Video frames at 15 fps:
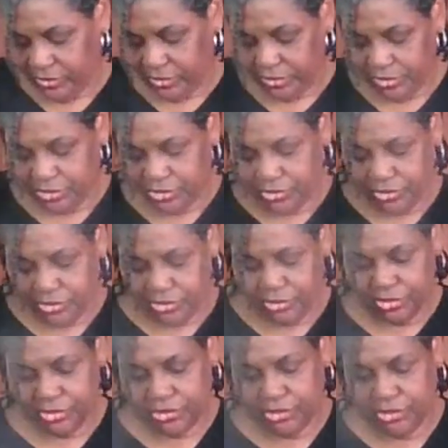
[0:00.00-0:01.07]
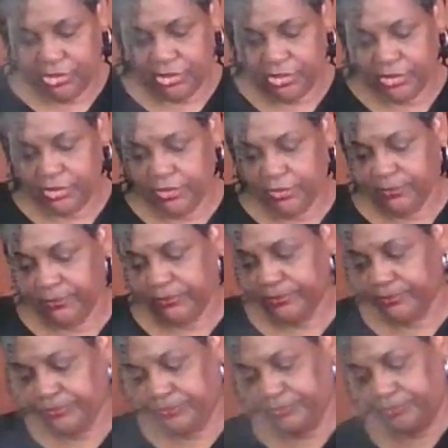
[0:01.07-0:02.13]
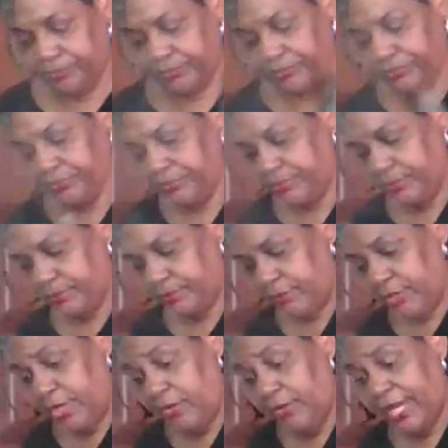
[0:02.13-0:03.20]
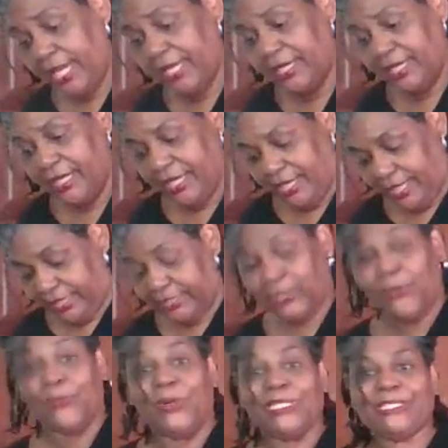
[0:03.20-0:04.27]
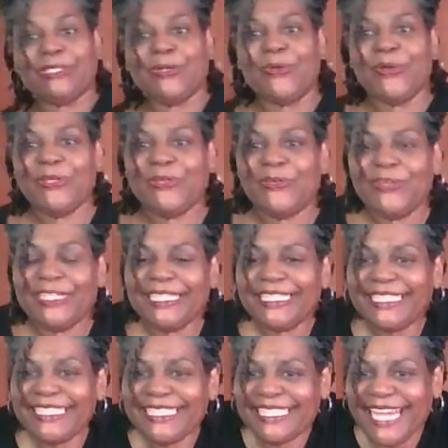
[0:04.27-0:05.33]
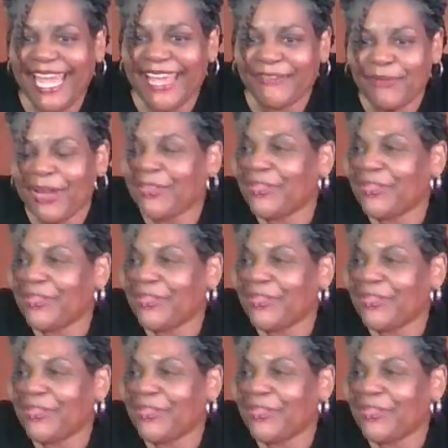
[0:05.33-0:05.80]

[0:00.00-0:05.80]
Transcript: God. Delicious, delicious, delicious. Okay, so what's going on in the chat?